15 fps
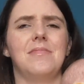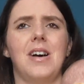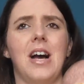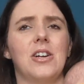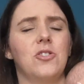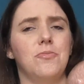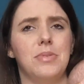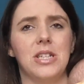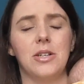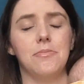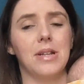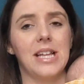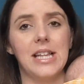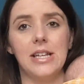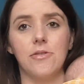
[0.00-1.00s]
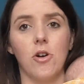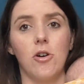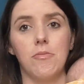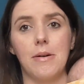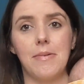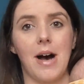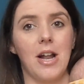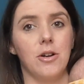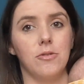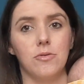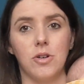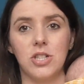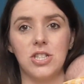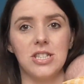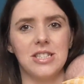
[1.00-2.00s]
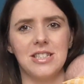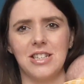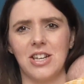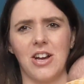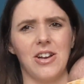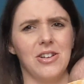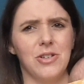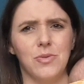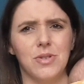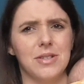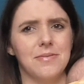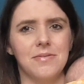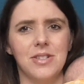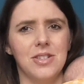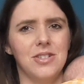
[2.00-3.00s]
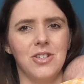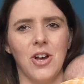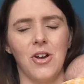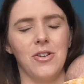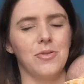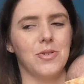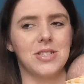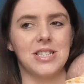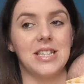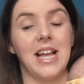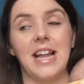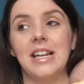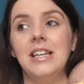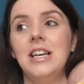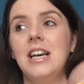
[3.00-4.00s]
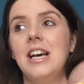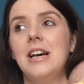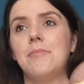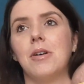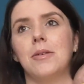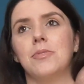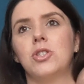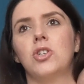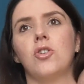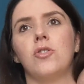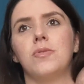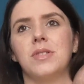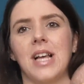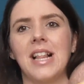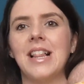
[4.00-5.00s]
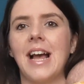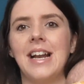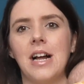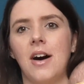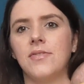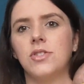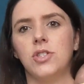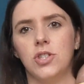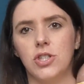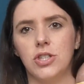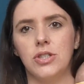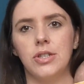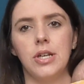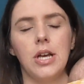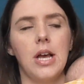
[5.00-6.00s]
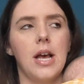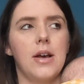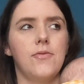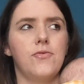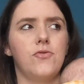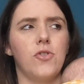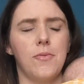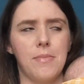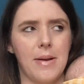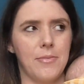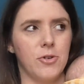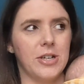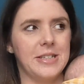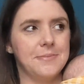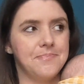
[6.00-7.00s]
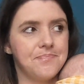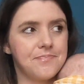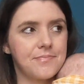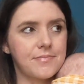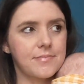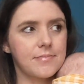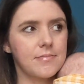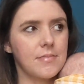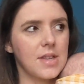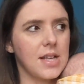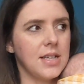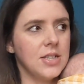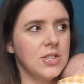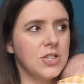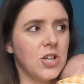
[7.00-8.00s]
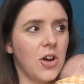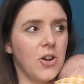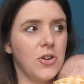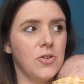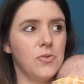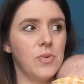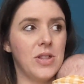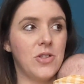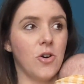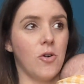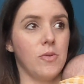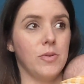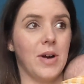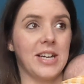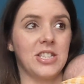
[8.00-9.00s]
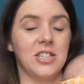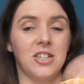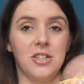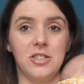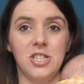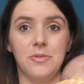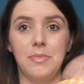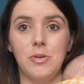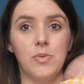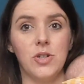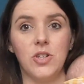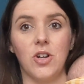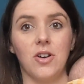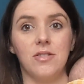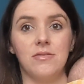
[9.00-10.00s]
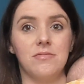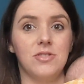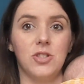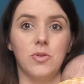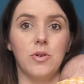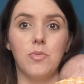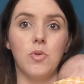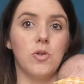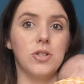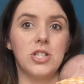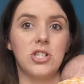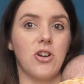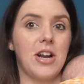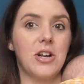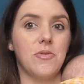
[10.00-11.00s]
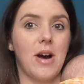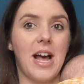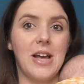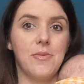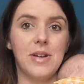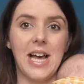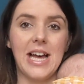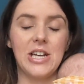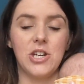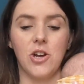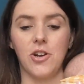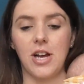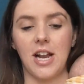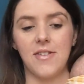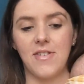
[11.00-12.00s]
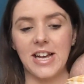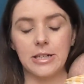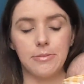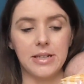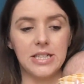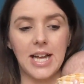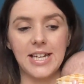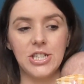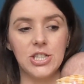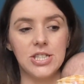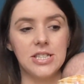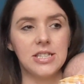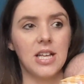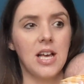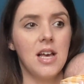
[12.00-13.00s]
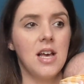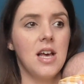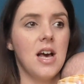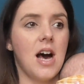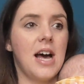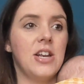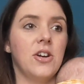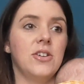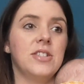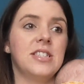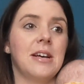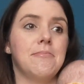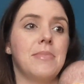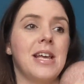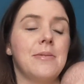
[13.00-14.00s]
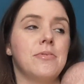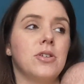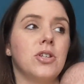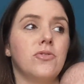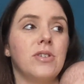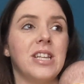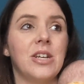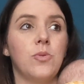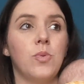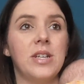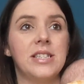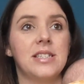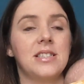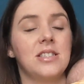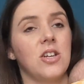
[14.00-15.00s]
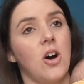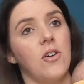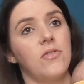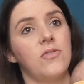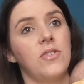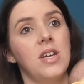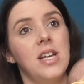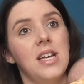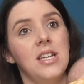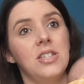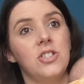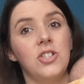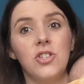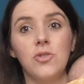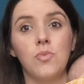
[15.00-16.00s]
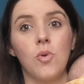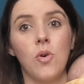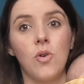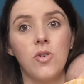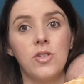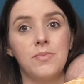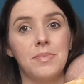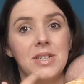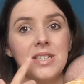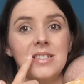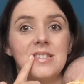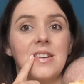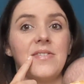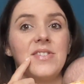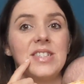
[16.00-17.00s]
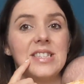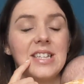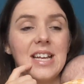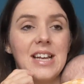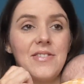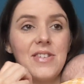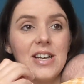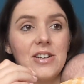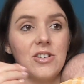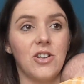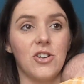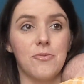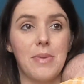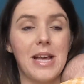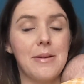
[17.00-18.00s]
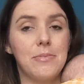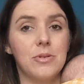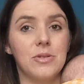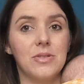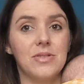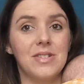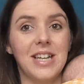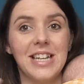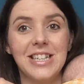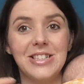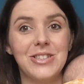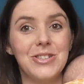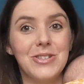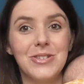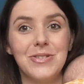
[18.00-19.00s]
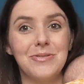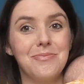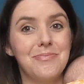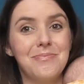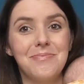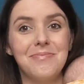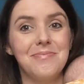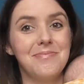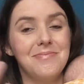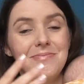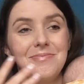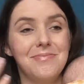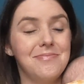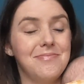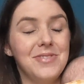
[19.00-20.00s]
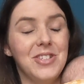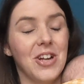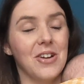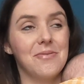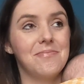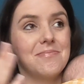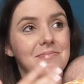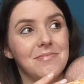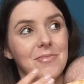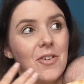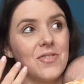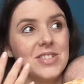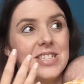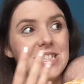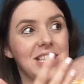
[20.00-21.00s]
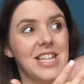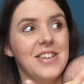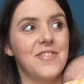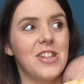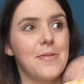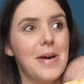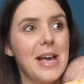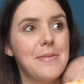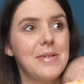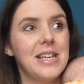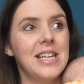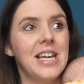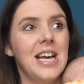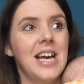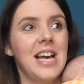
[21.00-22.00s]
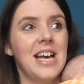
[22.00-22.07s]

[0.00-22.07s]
I could be completely wrong, my partner will watch this and go, no, it wasn't then, but I'm sure it was like late afternoon from memory. So we thought we were actually going to just be wheeled on to a ward straight away. We had no kind of expectations. I know some people are really whisked off to the ward because obviously if there are a lot of people needing to, you know, obviously deliver their baby